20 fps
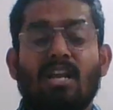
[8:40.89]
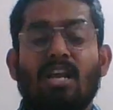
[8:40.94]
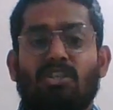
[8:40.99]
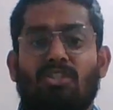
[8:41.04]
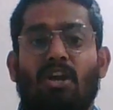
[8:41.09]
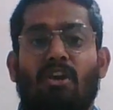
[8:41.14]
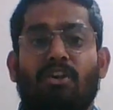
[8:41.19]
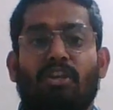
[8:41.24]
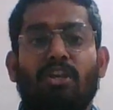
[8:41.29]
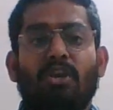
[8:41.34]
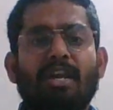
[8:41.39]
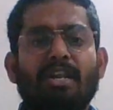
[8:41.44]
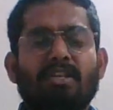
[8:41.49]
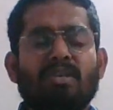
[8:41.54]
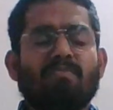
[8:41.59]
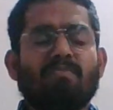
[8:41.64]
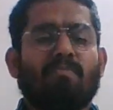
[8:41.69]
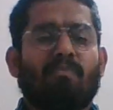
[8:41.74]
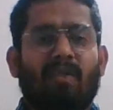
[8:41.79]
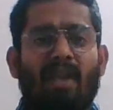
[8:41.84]
So you need
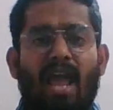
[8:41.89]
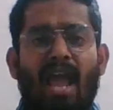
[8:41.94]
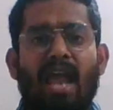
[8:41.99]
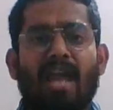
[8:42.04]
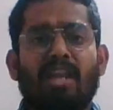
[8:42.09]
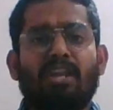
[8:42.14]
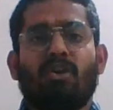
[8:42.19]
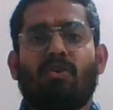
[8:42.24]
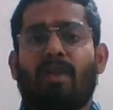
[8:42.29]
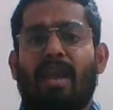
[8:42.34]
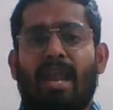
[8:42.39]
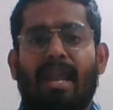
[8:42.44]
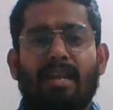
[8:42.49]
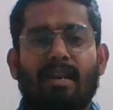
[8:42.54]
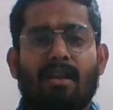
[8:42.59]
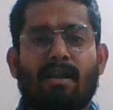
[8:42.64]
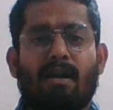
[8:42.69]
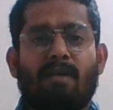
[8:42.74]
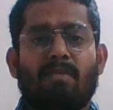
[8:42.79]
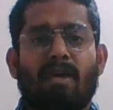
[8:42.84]
to plan your
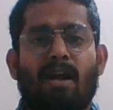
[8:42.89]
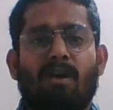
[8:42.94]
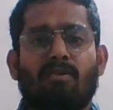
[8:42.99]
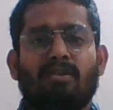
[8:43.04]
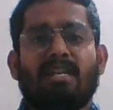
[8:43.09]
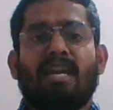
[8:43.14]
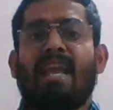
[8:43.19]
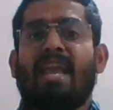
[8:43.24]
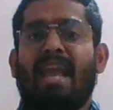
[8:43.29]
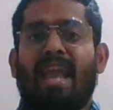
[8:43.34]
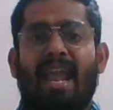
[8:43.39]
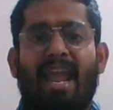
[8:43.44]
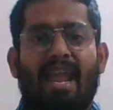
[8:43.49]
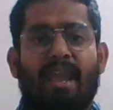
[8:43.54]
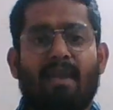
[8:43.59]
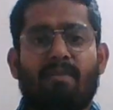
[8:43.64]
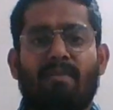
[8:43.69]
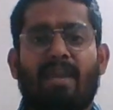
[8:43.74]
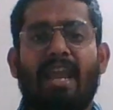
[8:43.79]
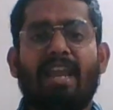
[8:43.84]
income out
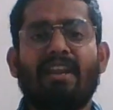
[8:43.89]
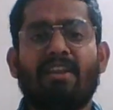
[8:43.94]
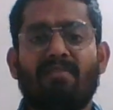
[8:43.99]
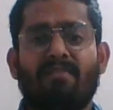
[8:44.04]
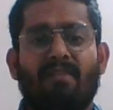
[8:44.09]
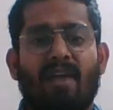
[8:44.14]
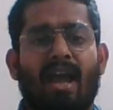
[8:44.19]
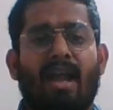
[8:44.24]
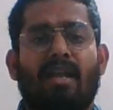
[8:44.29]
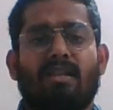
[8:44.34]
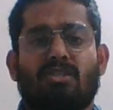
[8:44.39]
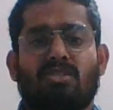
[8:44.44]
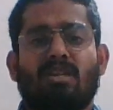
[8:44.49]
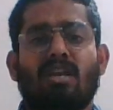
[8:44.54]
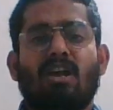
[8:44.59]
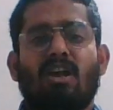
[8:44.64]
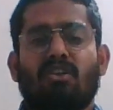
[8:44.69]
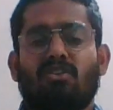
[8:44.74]
in advance.